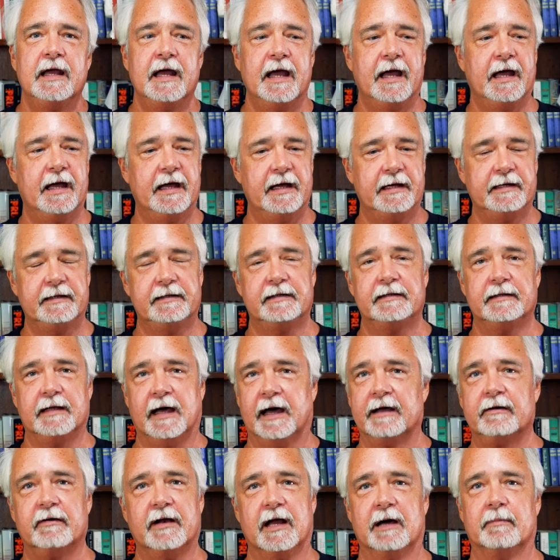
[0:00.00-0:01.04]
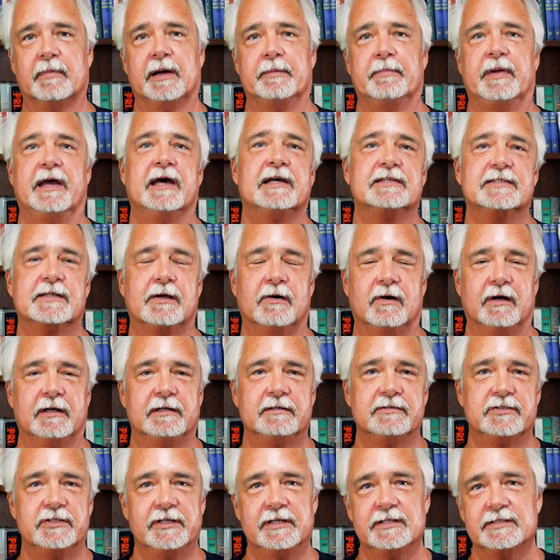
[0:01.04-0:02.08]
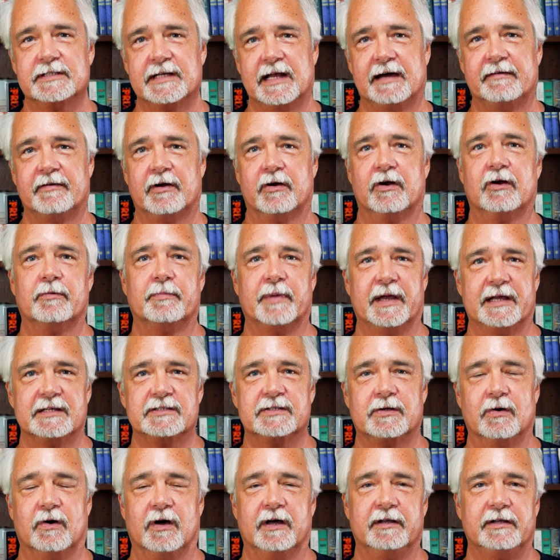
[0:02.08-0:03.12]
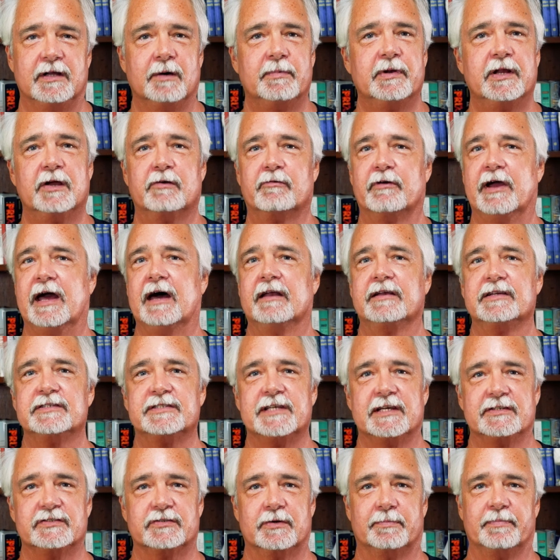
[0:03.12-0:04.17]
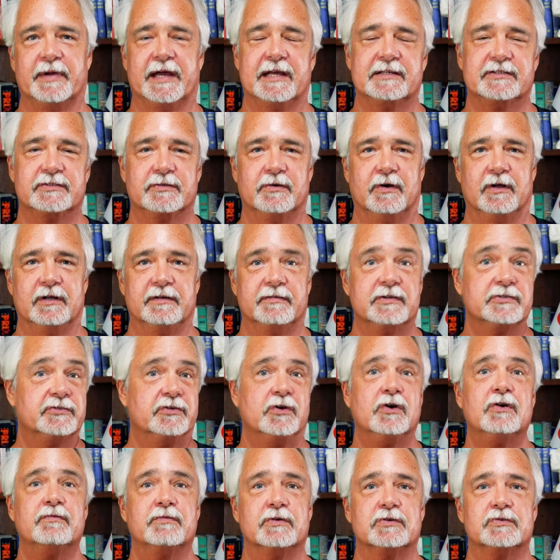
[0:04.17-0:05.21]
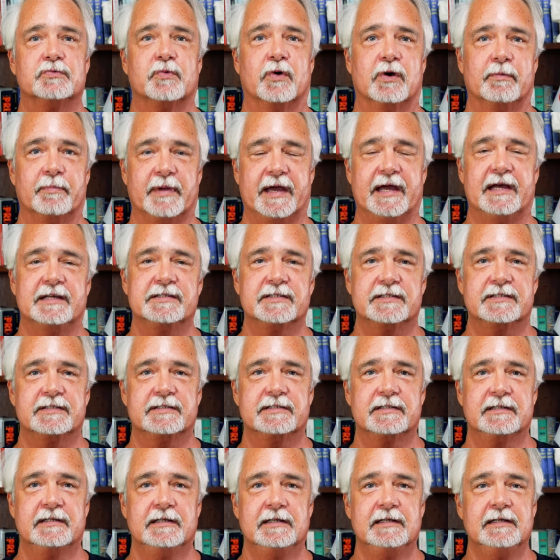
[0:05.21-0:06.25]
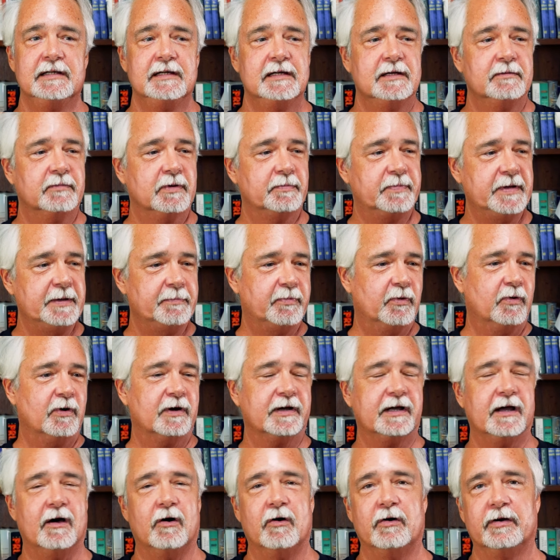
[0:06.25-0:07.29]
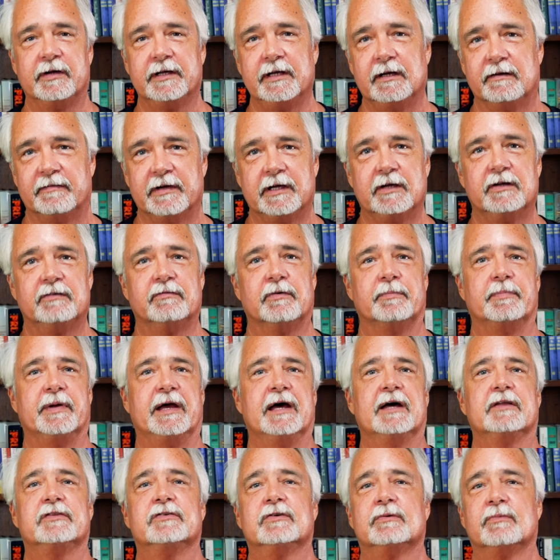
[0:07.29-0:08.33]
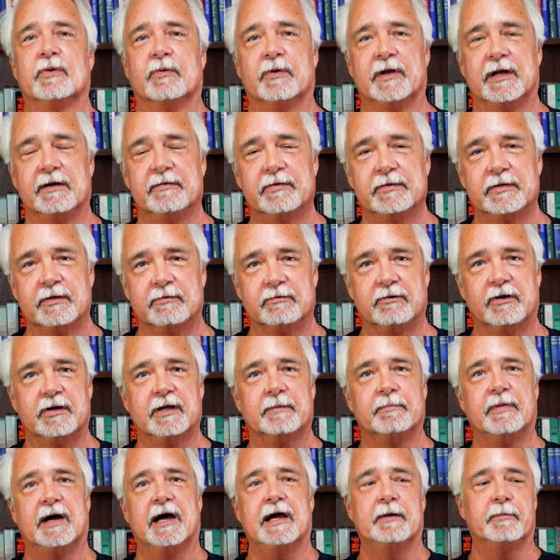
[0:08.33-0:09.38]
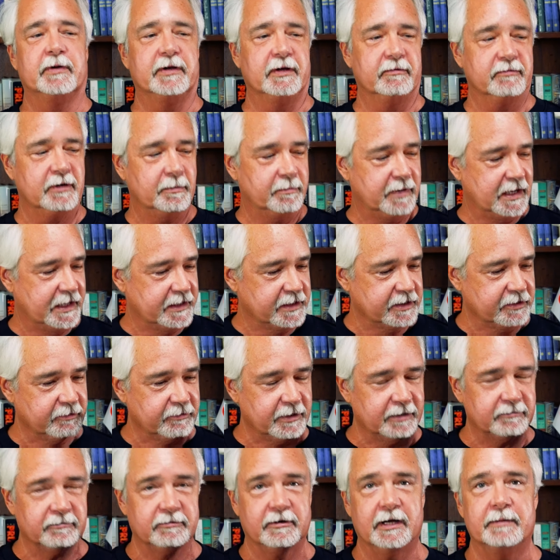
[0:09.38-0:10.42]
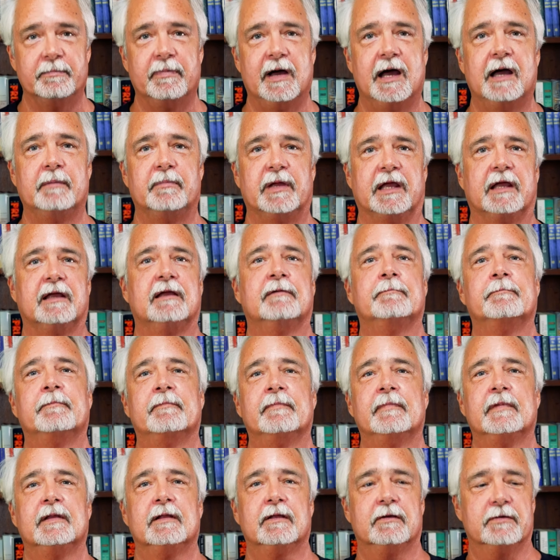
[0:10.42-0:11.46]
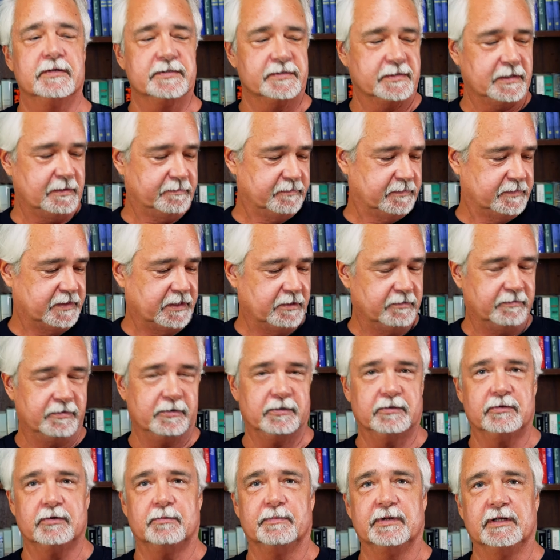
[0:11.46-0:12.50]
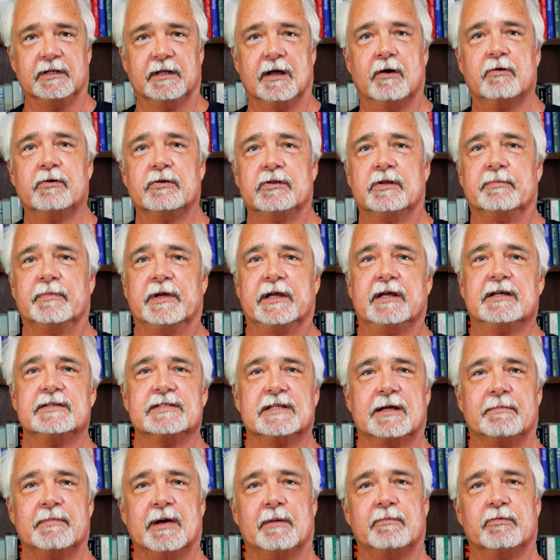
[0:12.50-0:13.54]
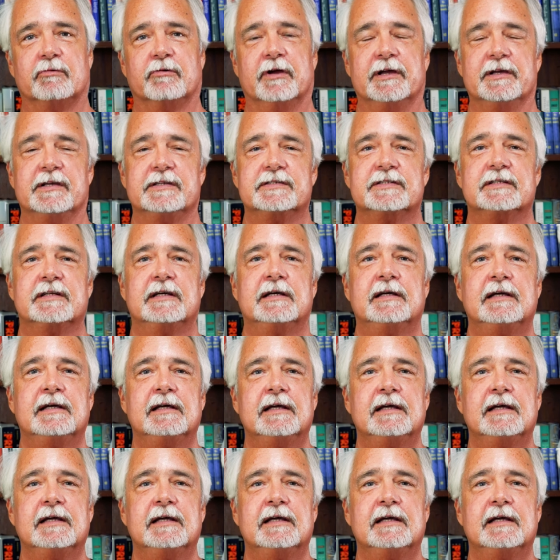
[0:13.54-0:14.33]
And I don't have my mask on. She doesn't have her mask on. Nobody around us has their mask on. The servers wear masks. But people are going, if they go to the bathroom or whatever, they're running by. And when they run by, they run right by me because they're a little bit lower than me because I'm upraised.